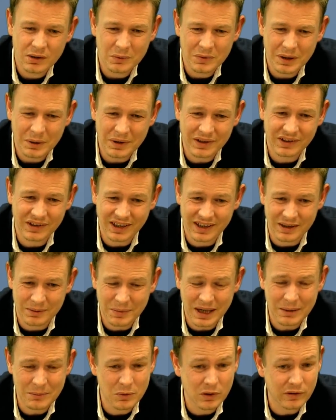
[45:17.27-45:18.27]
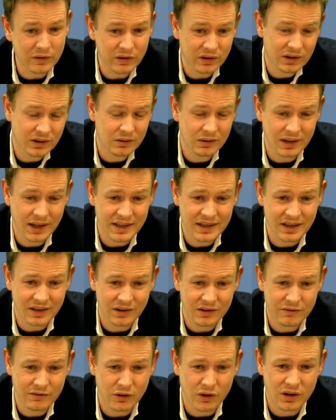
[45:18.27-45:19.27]
And once again, the main move is knight takes
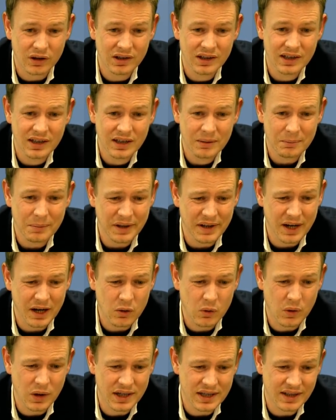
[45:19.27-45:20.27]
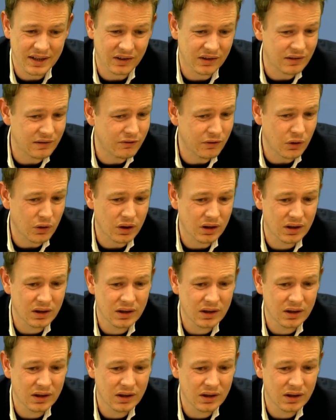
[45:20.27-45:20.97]
d4, but now queen takes d4,